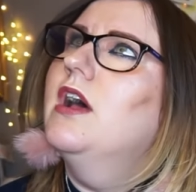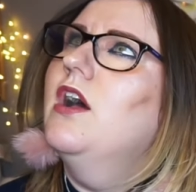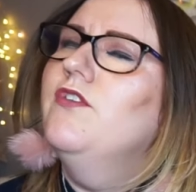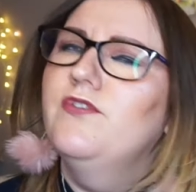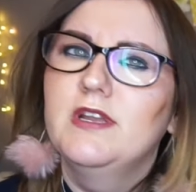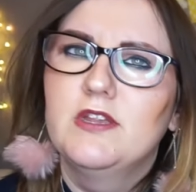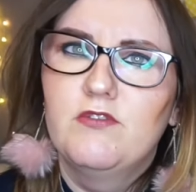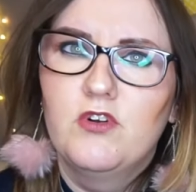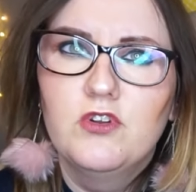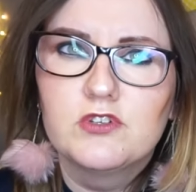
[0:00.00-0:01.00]
hopefully
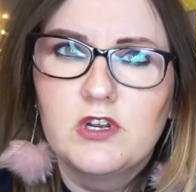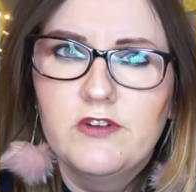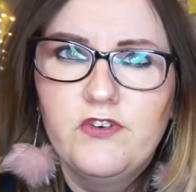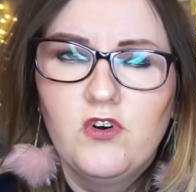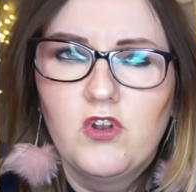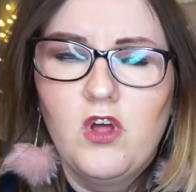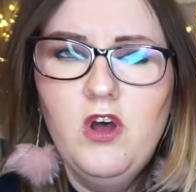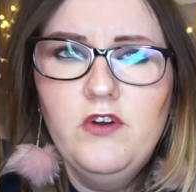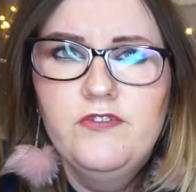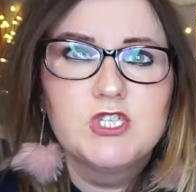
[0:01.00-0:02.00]
they're all not going to fall
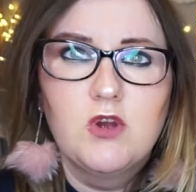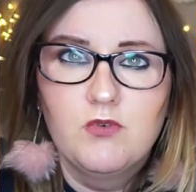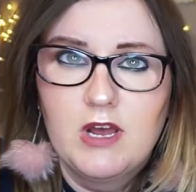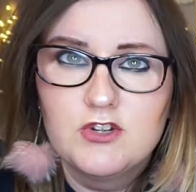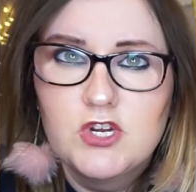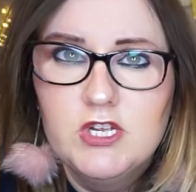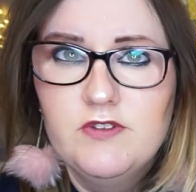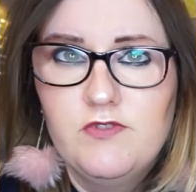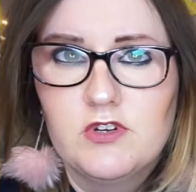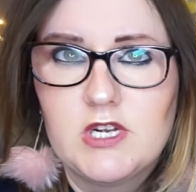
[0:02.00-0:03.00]
off. So I'll show you
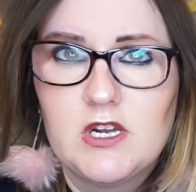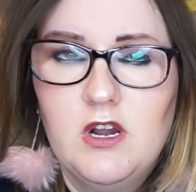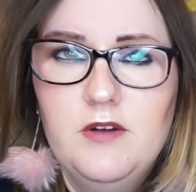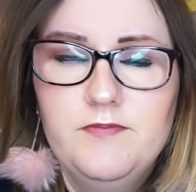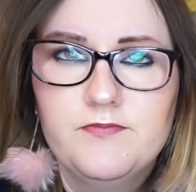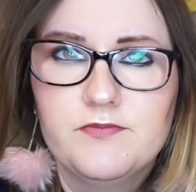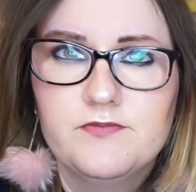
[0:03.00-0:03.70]
the rug I got